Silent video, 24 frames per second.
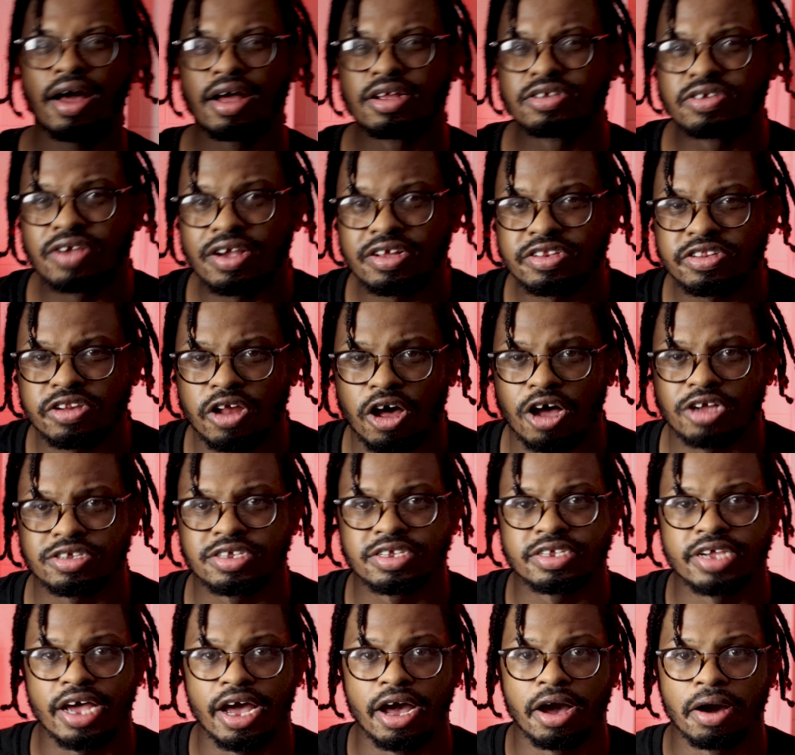I just
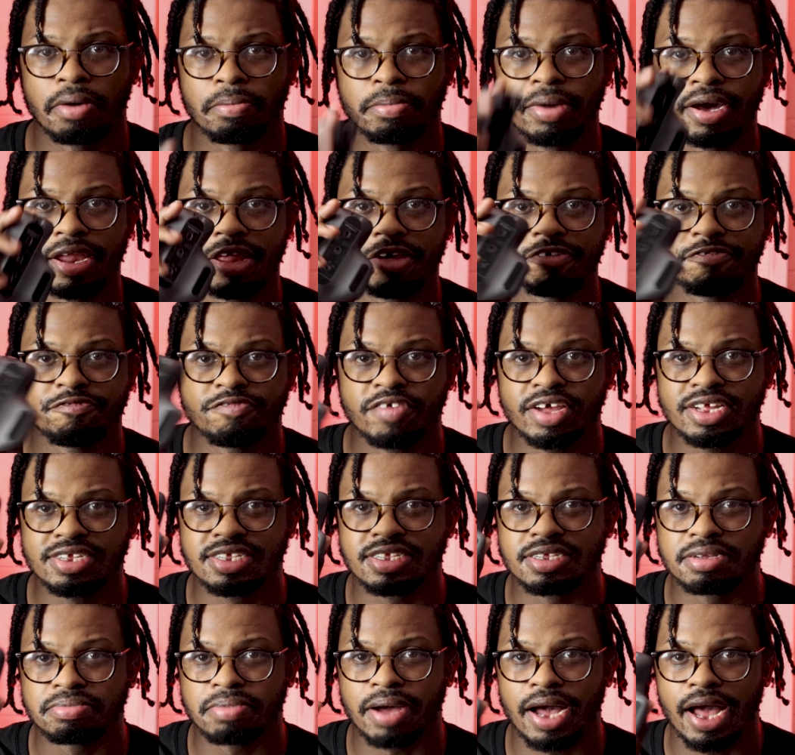lost sound, but it
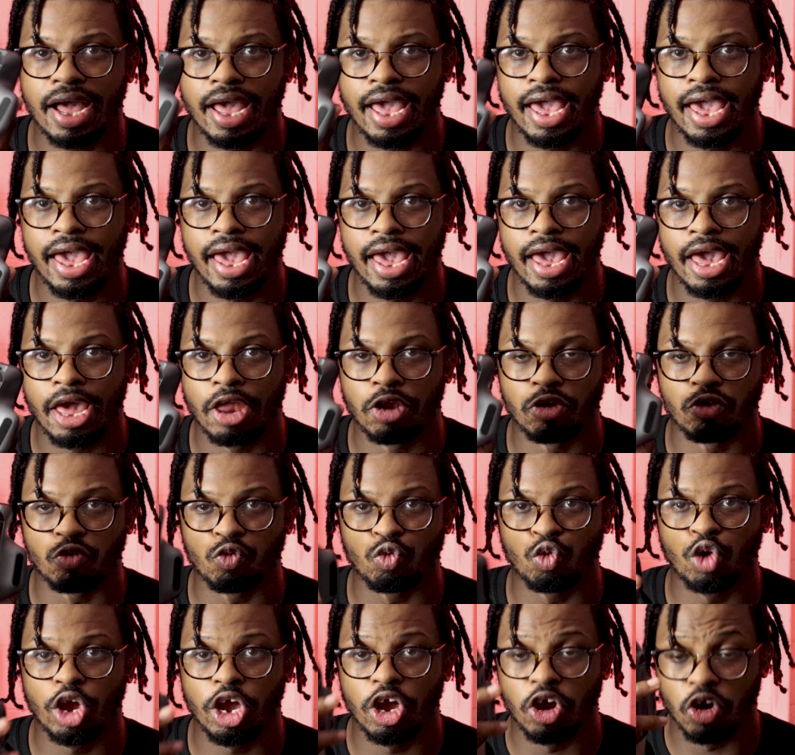fits in my hand
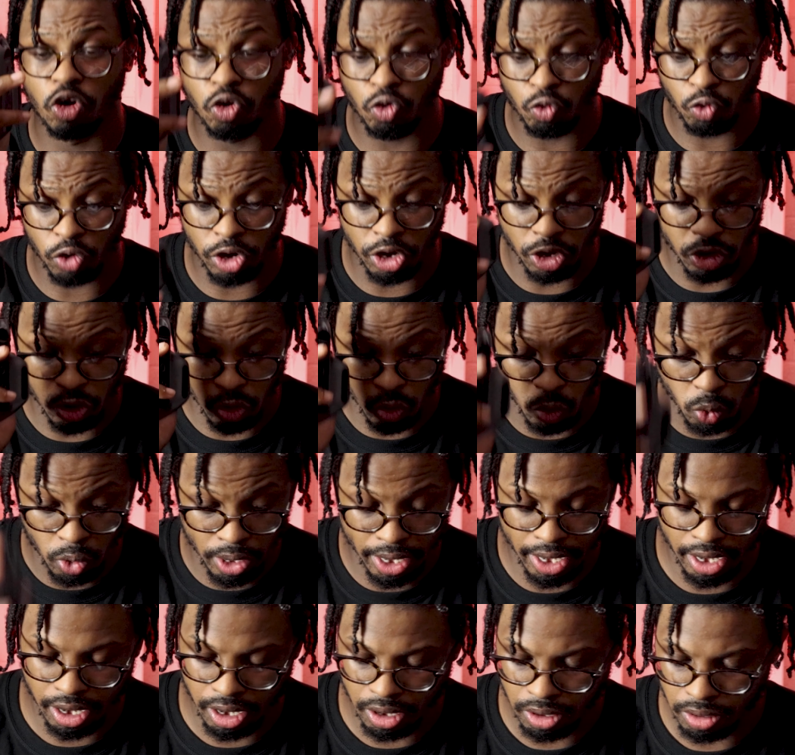real real
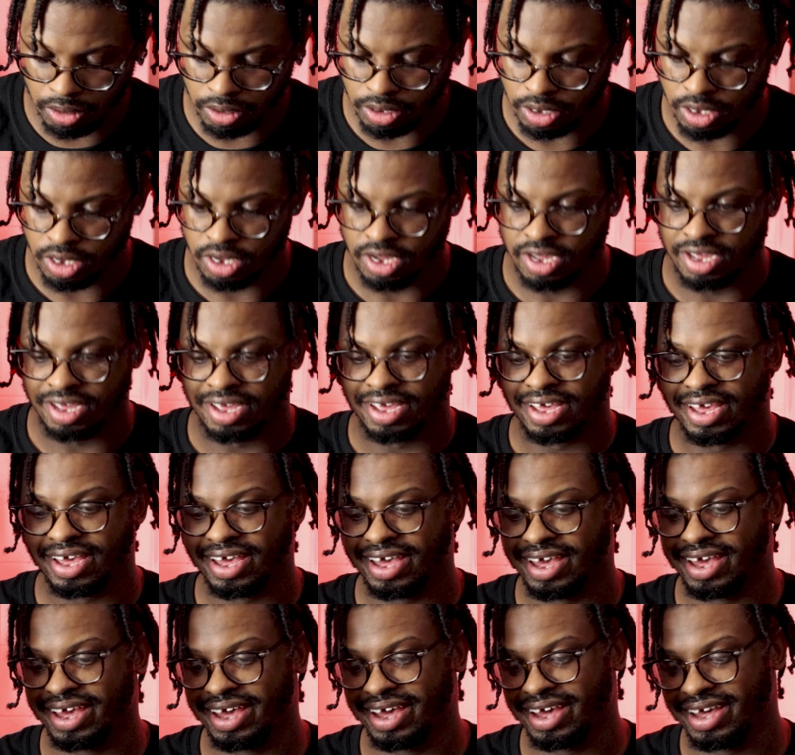well,
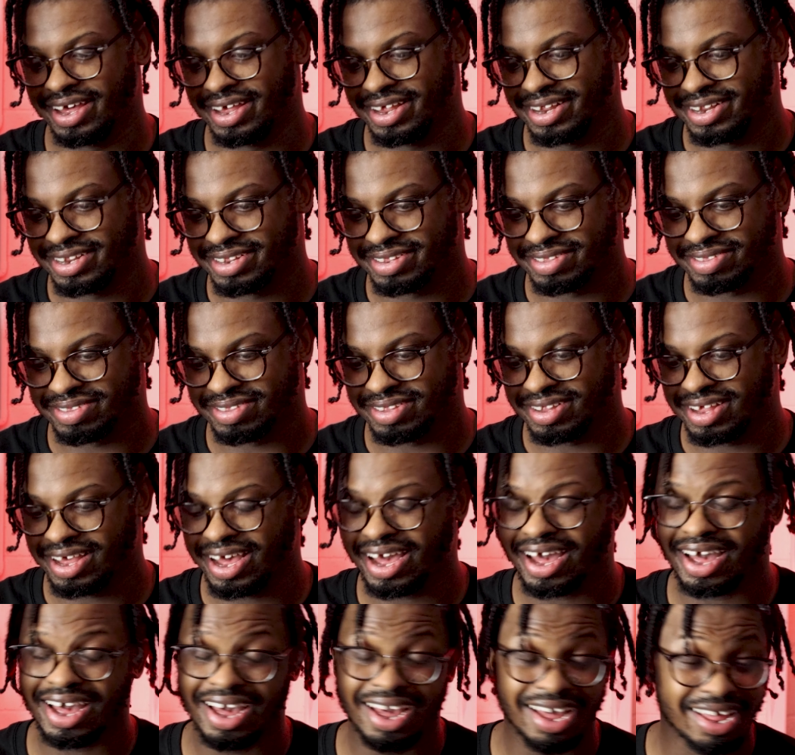and
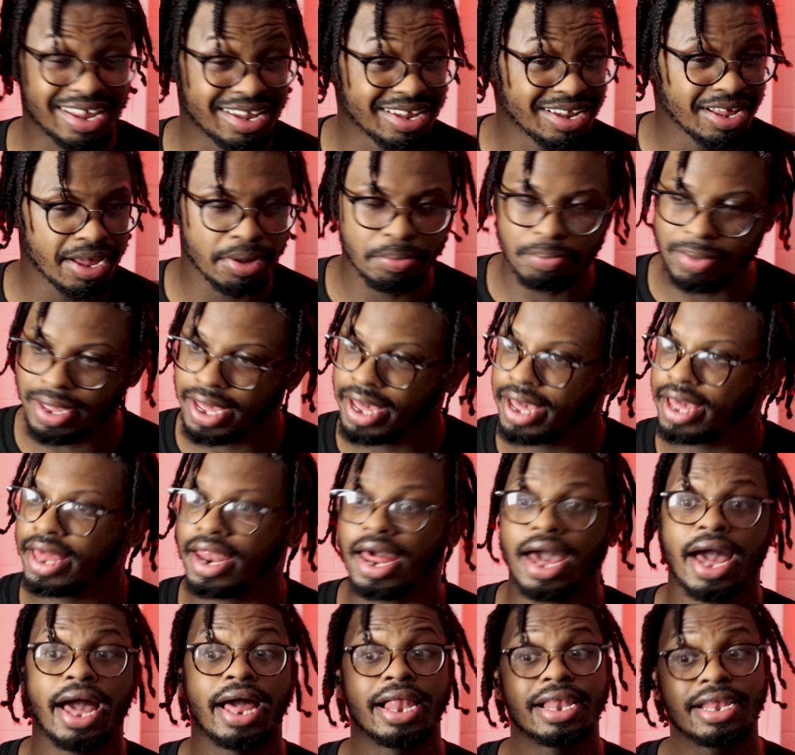I love, man,
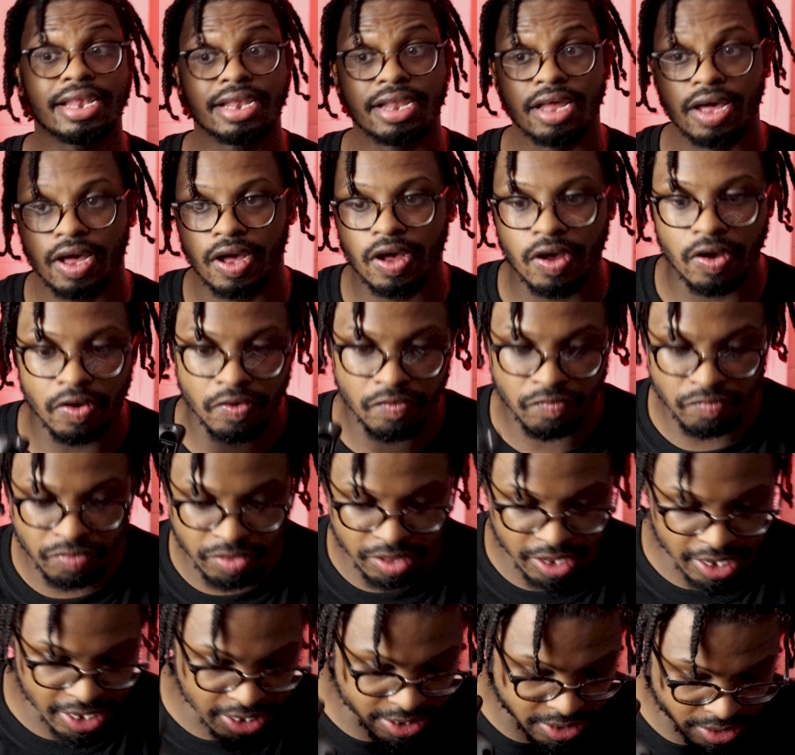I love
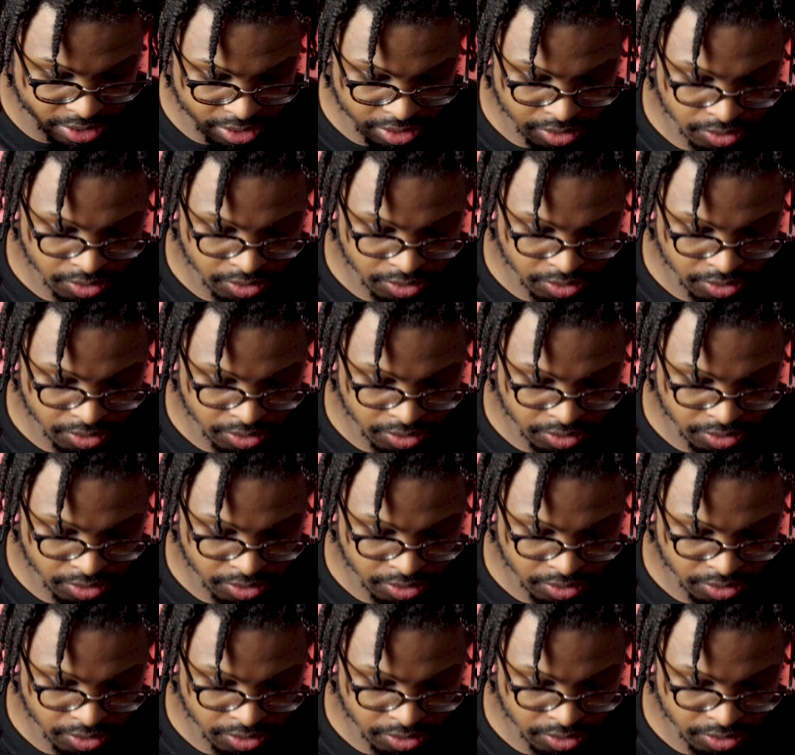this.